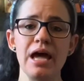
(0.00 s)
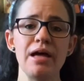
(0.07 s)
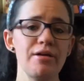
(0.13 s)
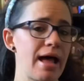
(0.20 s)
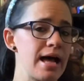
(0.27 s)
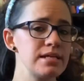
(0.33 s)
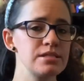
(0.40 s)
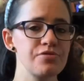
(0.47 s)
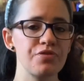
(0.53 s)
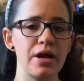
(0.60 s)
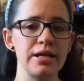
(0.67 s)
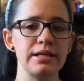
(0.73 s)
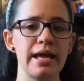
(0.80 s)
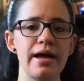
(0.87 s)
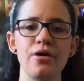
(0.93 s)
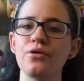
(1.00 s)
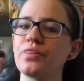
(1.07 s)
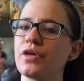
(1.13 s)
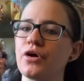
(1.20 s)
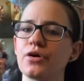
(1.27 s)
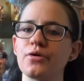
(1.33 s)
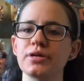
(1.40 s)
as of right now,
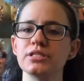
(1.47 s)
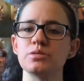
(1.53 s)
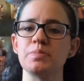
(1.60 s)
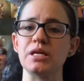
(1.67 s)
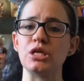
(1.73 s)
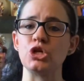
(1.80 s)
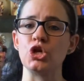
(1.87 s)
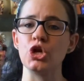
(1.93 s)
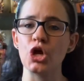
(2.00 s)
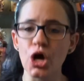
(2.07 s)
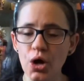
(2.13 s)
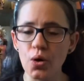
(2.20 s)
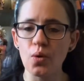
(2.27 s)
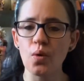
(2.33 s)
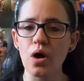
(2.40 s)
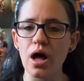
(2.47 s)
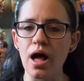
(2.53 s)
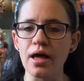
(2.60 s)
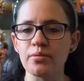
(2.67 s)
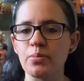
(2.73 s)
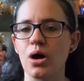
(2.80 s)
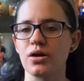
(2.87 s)
there are going to be no
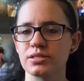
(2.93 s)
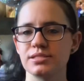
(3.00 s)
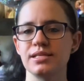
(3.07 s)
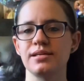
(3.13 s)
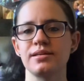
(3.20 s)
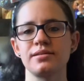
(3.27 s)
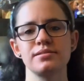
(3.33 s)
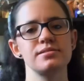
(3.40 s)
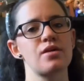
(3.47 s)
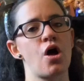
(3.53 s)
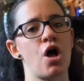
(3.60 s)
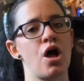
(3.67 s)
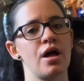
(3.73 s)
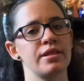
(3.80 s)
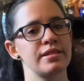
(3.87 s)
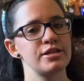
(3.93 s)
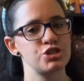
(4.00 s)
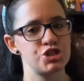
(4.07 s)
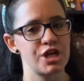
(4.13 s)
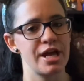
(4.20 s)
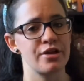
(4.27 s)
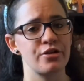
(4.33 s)
unboxings on this
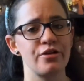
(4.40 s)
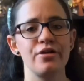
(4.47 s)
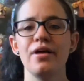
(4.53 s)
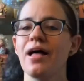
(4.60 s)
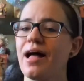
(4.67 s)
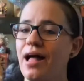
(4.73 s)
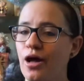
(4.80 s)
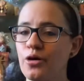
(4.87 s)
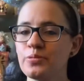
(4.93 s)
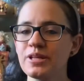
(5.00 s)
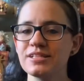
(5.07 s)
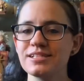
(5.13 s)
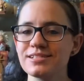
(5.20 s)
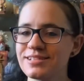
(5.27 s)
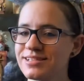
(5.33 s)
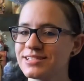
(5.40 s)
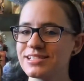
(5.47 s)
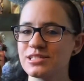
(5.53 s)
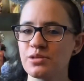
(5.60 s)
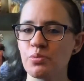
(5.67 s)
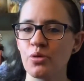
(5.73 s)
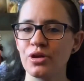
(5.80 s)
channel. I hope that doesn't
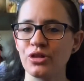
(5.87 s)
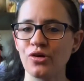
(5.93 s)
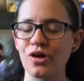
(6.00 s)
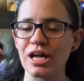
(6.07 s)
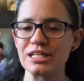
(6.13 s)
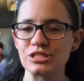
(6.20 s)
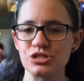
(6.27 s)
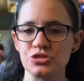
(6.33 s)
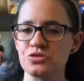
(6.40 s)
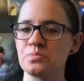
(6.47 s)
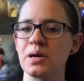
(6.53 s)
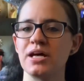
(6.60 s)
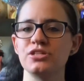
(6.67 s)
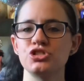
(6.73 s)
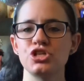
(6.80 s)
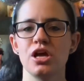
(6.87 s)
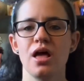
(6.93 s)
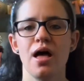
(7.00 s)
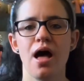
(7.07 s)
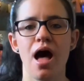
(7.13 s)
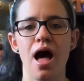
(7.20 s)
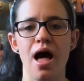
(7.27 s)
disappoint you guys too much,
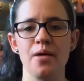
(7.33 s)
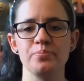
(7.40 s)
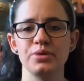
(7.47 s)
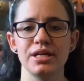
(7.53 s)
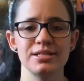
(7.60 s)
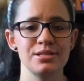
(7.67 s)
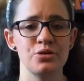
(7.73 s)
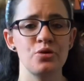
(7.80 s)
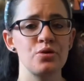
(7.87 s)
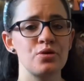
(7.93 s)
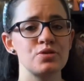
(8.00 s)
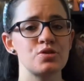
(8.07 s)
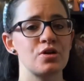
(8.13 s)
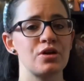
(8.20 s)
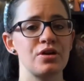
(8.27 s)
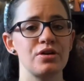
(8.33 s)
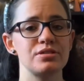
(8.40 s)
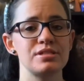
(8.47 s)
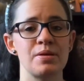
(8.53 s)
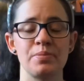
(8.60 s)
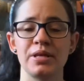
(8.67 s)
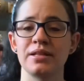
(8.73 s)
because I know those are
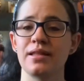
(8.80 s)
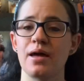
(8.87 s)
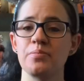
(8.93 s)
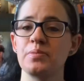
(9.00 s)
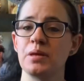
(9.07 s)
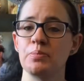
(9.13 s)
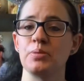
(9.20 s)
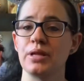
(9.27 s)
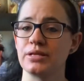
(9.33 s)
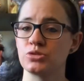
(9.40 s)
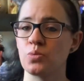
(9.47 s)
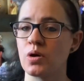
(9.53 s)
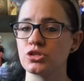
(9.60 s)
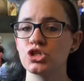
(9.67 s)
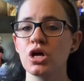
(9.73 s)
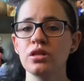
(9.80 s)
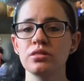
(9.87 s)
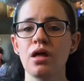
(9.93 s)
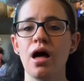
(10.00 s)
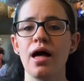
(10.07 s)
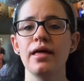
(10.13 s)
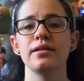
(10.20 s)
something that people like to watch a
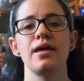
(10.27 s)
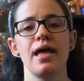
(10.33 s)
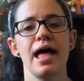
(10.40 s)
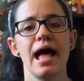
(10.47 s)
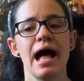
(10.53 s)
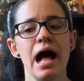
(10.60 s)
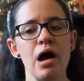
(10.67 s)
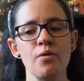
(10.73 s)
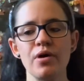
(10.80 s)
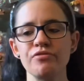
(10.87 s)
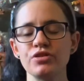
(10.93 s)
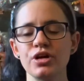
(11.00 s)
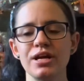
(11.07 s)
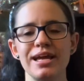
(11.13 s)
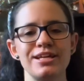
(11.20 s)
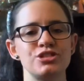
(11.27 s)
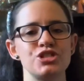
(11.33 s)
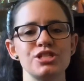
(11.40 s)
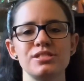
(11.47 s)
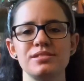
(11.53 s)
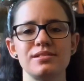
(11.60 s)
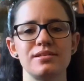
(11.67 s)
lot. However, it
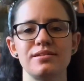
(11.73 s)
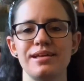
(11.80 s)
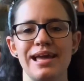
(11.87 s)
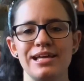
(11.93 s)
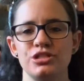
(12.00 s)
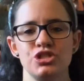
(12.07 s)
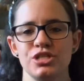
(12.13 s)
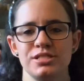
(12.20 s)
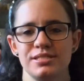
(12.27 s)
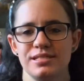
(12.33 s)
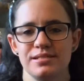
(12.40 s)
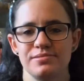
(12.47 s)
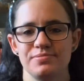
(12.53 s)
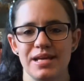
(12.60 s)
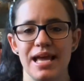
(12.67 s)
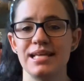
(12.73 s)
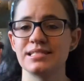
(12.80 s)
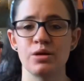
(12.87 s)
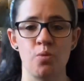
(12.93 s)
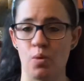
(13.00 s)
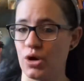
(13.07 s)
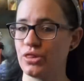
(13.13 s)
just
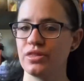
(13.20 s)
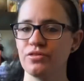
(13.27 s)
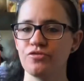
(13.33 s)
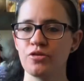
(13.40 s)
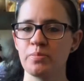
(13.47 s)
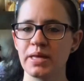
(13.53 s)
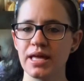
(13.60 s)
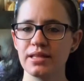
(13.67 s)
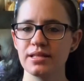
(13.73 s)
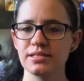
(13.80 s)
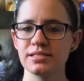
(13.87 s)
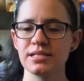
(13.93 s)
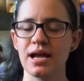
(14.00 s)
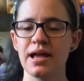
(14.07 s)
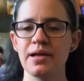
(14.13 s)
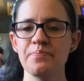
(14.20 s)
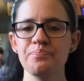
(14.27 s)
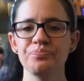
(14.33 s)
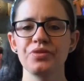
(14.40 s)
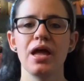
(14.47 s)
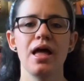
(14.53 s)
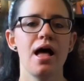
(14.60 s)
isn't worth it for me at this time.
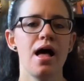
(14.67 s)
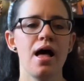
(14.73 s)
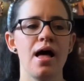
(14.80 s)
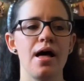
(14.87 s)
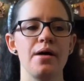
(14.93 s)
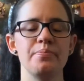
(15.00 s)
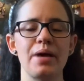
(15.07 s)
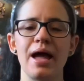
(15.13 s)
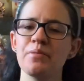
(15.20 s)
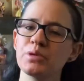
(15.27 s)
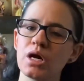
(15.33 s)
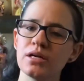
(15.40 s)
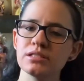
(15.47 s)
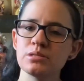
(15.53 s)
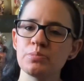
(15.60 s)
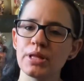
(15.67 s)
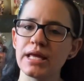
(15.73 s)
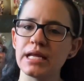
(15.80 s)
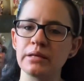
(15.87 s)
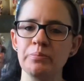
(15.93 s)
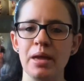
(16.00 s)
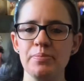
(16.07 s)
I'm
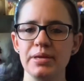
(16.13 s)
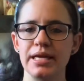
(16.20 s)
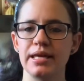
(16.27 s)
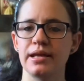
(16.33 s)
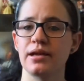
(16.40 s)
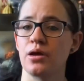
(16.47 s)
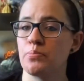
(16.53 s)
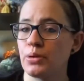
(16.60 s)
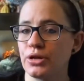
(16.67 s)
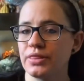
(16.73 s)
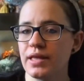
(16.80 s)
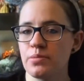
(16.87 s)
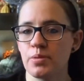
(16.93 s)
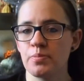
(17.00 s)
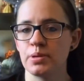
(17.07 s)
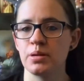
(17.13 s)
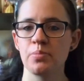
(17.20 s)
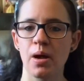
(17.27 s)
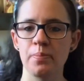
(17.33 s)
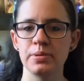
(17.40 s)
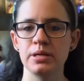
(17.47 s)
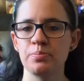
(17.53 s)
contemplating maybe getting a birthday Bibbidi
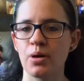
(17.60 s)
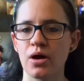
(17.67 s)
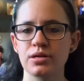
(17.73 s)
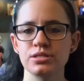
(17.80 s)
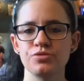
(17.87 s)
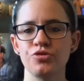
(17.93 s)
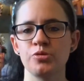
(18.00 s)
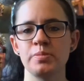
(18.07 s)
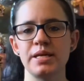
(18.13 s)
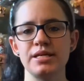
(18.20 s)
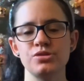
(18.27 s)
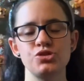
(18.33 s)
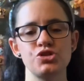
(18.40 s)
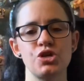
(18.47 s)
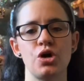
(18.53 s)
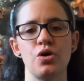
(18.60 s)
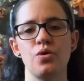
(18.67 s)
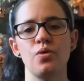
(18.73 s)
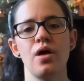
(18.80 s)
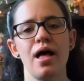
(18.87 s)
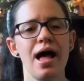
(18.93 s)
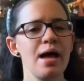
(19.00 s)
Bobbidi box for me, so
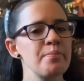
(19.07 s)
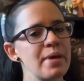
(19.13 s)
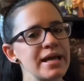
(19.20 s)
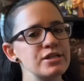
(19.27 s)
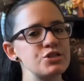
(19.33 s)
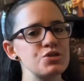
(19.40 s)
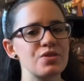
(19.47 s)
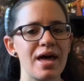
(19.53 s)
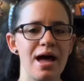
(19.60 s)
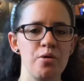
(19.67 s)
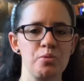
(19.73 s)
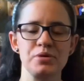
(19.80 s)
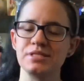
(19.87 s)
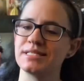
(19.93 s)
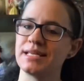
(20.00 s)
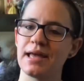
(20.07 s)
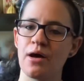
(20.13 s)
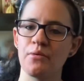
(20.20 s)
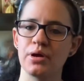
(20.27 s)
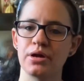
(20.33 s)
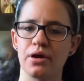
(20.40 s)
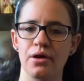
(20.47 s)
I might do that. We'll see how
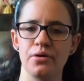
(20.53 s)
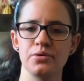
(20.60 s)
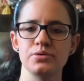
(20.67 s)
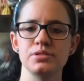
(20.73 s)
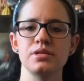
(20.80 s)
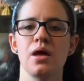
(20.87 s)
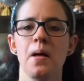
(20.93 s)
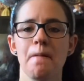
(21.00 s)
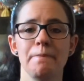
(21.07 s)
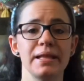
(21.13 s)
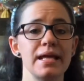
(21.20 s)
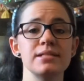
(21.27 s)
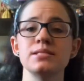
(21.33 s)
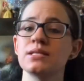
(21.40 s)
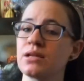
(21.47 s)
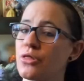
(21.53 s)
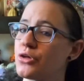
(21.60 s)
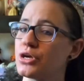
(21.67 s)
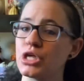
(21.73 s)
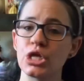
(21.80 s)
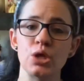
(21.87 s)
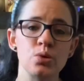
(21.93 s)
it goes. But that's another
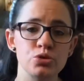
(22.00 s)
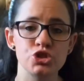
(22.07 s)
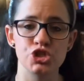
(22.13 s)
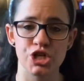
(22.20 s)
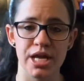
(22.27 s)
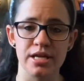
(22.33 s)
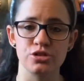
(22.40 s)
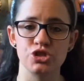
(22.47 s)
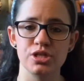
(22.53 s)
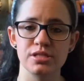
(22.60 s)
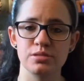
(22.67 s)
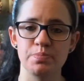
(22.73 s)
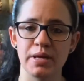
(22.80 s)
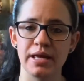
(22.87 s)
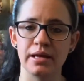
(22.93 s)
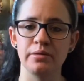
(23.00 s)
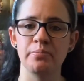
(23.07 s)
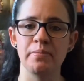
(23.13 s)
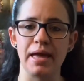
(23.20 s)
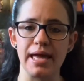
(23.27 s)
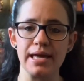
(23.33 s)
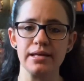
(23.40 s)
huge change that's being
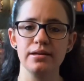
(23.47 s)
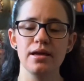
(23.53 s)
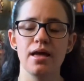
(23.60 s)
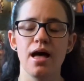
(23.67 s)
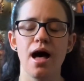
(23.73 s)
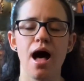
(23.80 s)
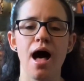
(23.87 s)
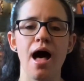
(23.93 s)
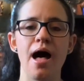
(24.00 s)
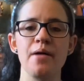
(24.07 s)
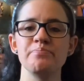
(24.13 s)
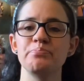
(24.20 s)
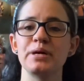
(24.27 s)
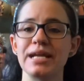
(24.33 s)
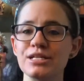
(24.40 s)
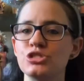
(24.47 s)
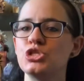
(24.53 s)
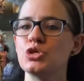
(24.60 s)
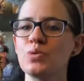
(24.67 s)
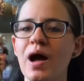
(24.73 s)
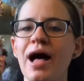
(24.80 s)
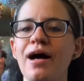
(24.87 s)
made. But I
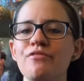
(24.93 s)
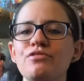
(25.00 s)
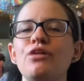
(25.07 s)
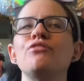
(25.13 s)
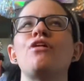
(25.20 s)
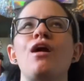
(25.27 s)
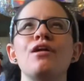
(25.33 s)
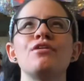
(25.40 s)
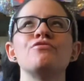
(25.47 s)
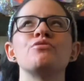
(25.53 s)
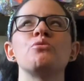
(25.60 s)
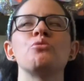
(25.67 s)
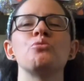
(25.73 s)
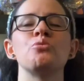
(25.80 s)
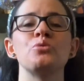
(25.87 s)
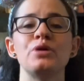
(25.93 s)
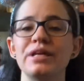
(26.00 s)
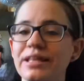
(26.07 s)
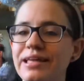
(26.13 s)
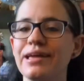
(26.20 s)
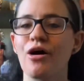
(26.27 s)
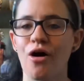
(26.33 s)
do have a lot of
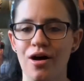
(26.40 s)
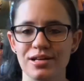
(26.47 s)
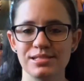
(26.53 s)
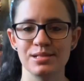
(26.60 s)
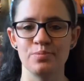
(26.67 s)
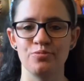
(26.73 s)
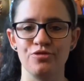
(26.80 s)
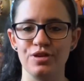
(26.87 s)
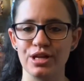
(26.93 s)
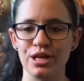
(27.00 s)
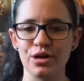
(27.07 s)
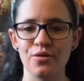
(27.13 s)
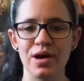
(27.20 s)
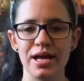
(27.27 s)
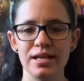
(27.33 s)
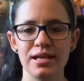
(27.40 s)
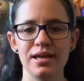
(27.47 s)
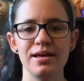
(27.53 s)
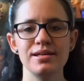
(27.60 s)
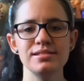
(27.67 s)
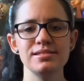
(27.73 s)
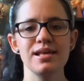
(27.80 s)
really awesome video
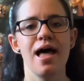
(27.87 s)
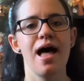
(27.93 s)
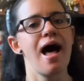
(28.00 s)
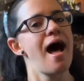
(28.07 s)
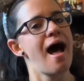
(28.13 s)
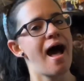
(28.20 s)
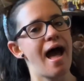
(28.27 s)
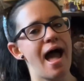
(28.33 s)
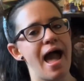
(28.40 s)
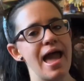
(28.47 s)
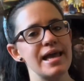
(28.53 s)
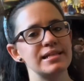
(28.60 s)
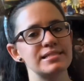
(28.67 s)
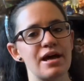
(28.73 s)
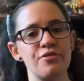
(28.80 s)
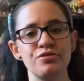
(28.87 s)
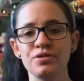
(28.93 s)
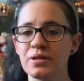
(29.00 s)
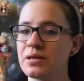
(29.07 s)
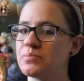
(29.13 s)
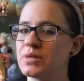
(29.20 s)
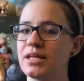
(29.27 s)
ideas. I
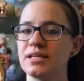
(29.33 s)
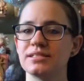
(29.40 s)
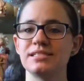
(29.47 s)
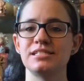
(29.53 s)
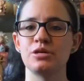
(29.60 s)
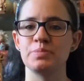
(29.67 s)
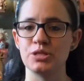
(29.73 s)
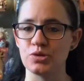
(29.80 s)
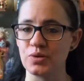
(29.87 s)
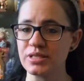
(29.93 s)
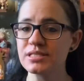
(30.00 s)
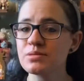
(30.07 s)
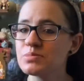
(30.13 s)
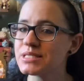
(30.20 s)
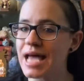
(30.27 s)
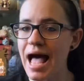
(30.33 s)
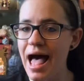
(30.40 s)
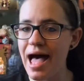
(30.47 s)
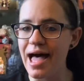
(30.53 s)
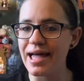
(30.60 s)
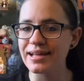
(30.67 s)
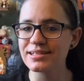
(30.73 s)
definitely am gonna still be doing some
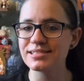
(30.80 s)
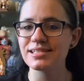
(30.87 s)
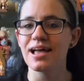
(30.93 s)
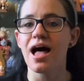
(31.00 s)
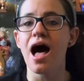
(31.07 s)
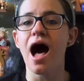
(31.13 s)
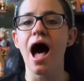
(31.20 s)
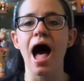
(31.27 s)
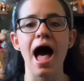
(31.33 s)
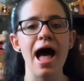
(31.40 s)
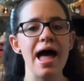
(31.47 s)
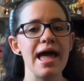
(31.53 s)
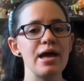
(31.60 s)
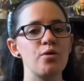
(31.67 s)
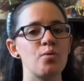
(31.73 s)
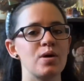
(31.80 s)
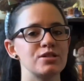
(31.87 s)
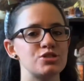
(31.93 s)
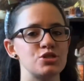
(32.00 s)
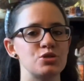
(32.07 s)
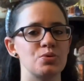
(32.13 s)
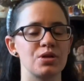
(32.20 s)
tags. I want
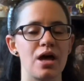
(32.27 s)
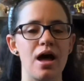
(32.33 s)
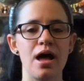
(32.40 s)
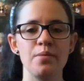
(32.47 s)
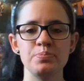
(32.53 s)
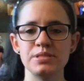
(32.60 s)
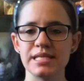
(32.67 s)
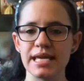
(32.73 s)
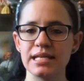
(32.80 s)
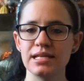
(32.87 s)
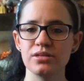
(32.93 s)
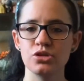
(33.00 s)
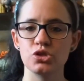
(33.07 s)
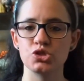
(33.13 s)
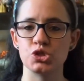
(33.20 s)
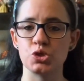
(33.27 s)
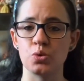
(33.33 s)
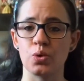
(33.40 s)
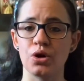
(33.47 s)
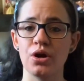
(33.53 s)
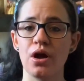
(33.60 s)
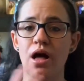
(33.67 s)
to do an updated
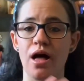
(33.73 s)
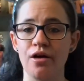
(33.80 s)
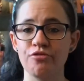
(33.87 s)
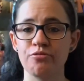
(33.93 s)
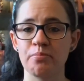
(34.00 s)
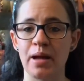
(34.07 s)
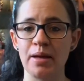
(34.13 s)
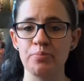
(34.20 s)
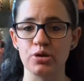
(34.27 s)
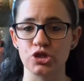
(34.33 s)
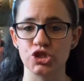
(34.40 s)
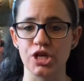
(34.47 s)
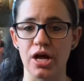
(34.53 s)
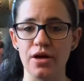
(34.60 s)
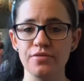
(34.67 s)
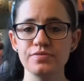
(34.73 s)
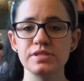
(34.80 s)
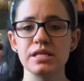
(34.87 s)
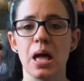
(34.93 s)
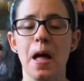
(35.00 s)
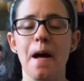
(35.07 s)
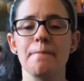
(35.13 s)
tour of my bookshelves,
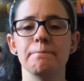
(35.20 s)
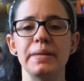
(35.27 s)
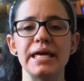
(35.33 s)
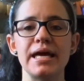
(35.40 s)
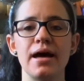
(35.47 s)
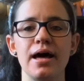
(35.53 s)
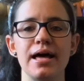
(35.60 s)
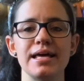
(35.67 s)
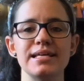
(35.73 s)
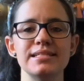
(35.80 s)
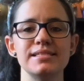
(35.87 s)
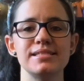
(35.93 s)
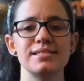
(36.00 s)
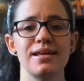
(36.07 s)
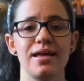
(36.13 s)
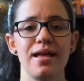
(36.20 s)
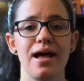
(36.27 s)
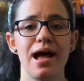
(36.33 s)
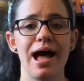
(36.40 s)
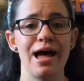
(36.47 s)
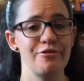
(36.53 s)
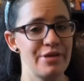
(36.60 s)
because
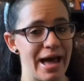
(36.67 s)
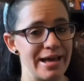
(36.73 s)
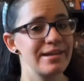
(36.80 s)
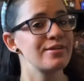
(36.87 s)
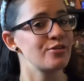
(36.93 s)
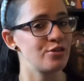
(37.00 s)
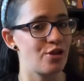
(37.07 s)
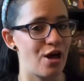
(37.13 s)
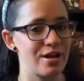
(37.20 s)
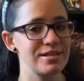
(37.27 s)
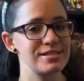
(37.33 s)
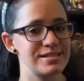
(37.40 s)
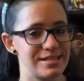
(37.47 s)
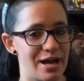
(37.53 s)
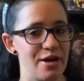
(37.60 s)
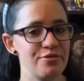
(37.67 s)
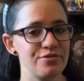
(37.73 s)
I've added a lot of stuff